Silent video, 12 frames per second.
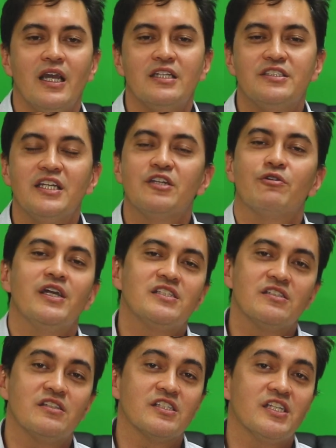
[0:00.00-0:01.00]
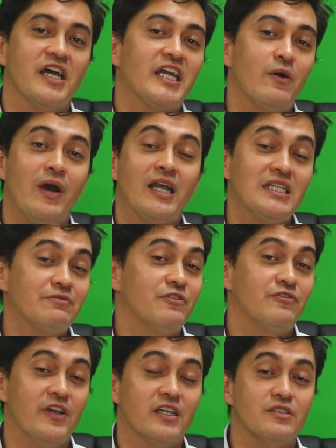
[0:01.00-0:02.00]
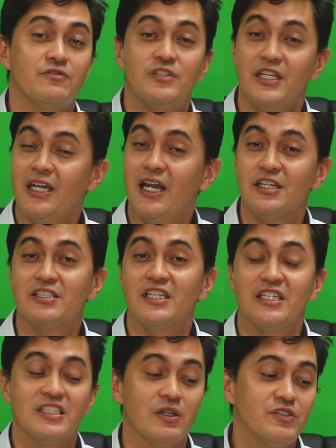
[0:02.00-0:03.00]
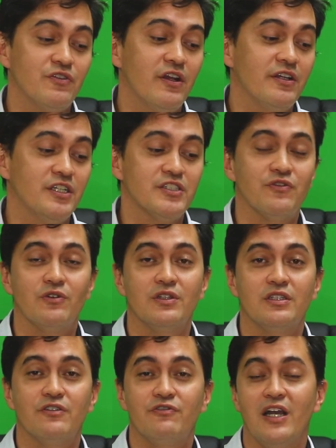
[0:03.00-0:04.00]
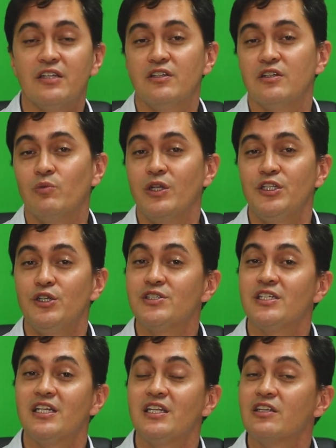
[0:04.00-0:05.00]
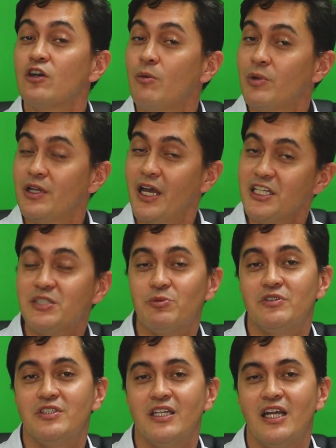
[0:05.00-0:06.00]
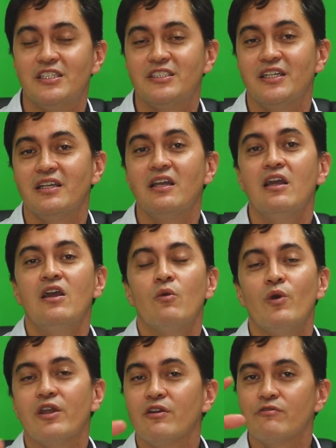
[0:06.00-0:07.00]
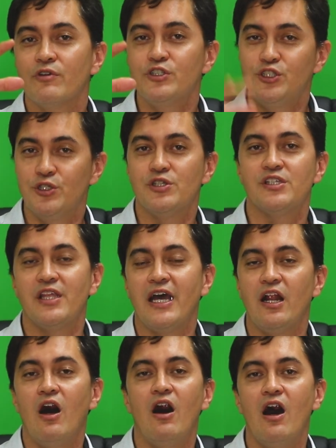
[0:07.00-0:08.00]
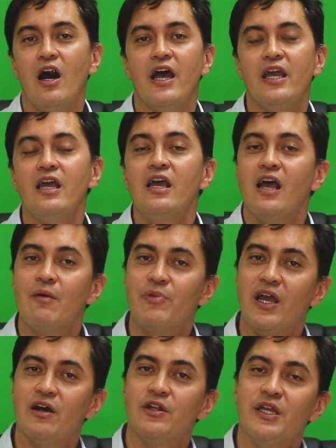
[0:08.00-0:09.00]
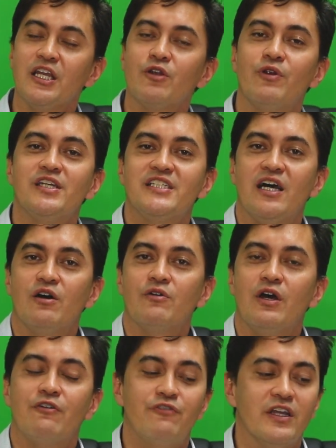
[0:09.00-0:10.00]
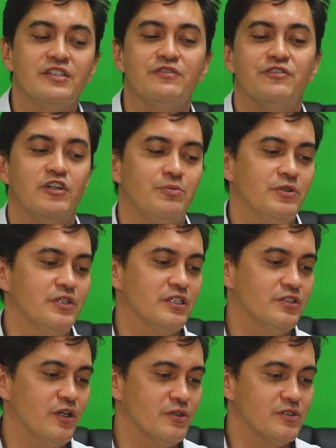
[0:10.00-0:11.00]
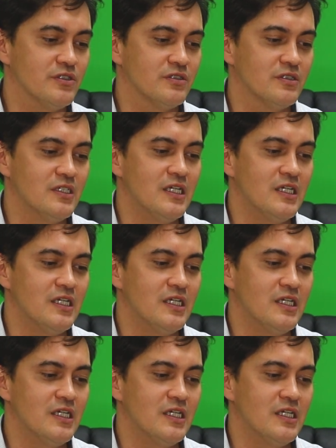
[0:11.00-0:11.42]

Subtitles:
It decreases the psychoactive effect of THC, so it's very useful in the fact that when using it in combination with THC, we can reduce that high and be able to increase our effective therapeutic dose.